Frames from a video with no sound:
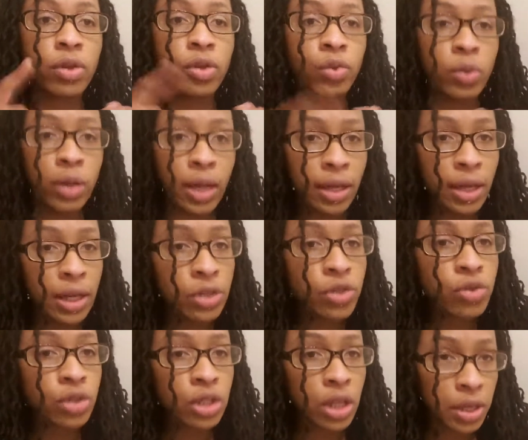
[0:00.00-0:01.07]
you can
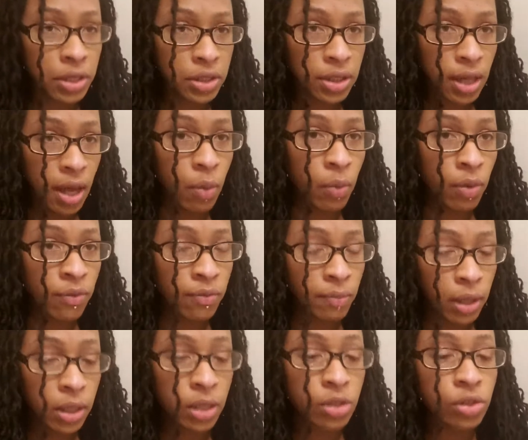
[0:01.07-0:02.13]
interchange that with
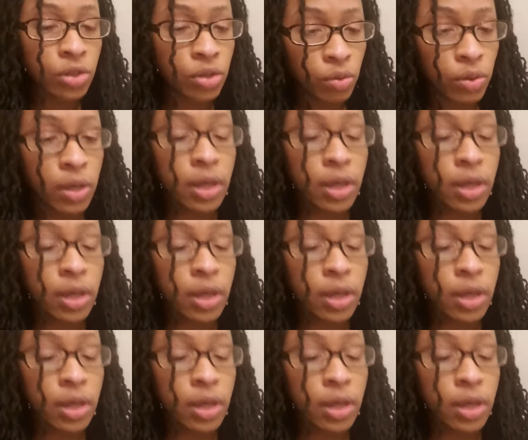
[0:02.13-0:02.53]
money too.